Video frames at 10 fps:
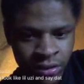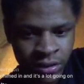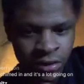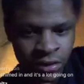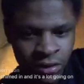
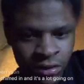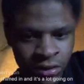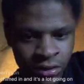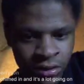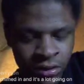
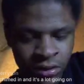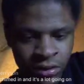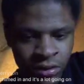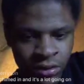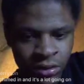
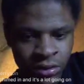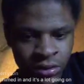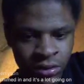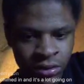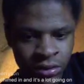
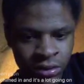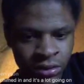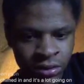No one is speaking in this clip.